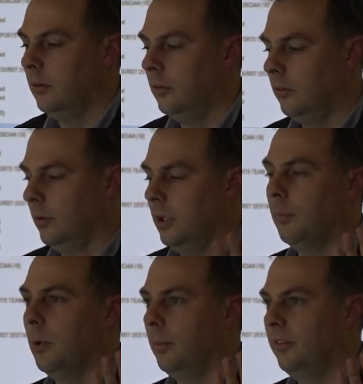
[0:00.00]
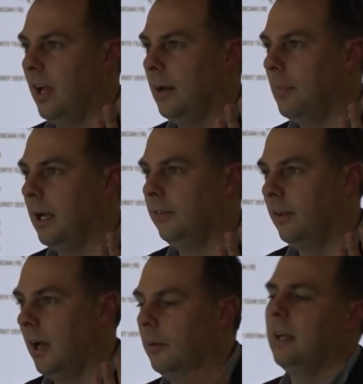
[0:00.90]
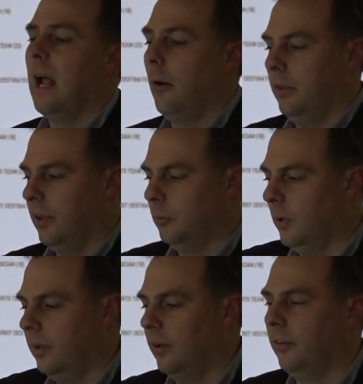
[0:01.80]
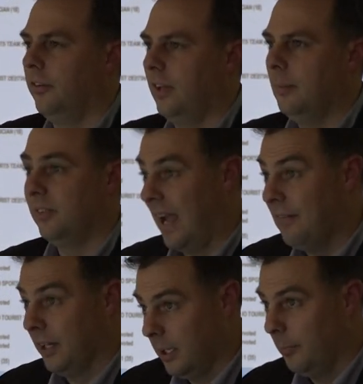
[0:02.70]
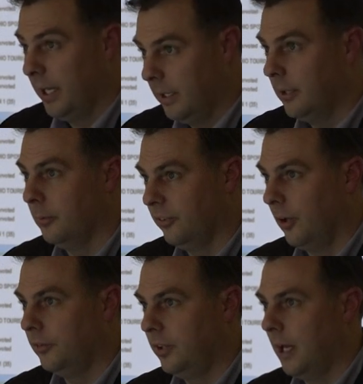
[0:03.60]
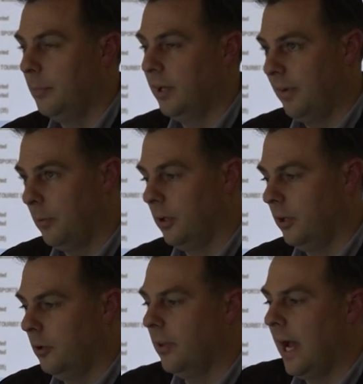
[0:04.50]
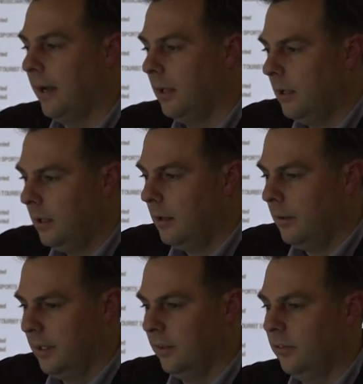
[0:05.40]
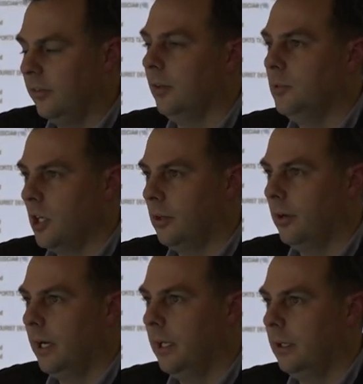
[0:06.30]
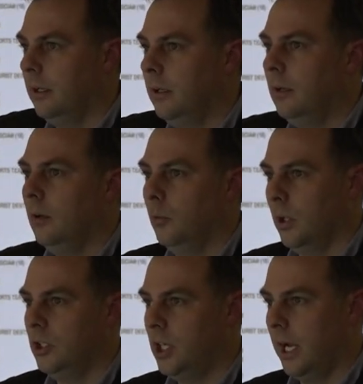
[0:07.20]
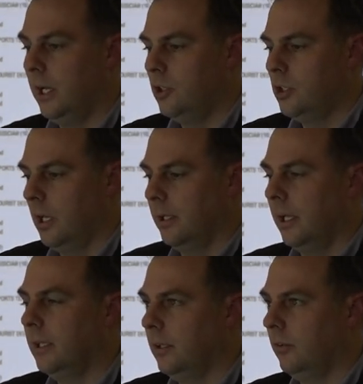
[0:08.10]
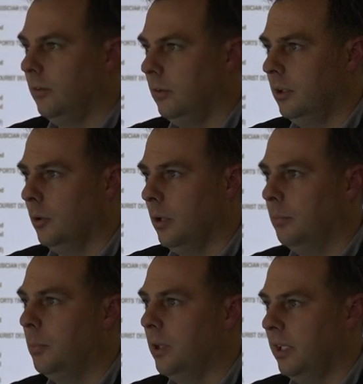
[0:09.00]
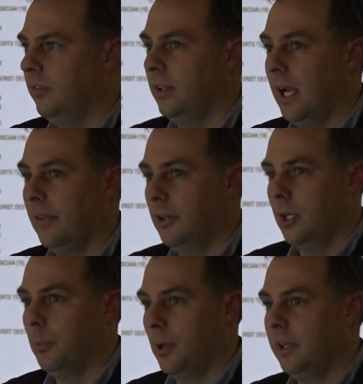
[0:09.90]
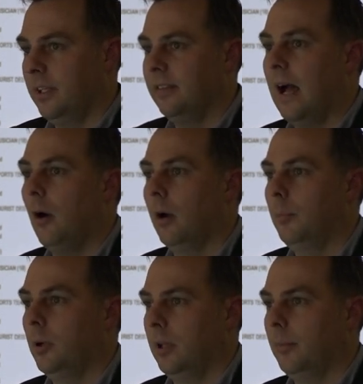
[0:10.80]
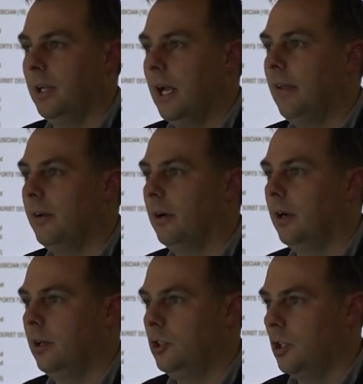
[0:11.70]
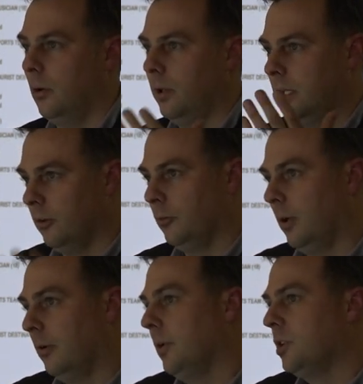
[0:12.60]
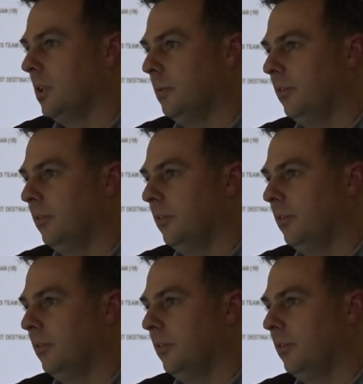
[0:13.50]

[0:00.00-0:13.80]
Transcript: So you can put them side by side. Now this one, they're the same because I haven't committed the results yet, but if I were to do that, the system generated would change, and then these you could put these together, you could print these out and put them together and show here's what originally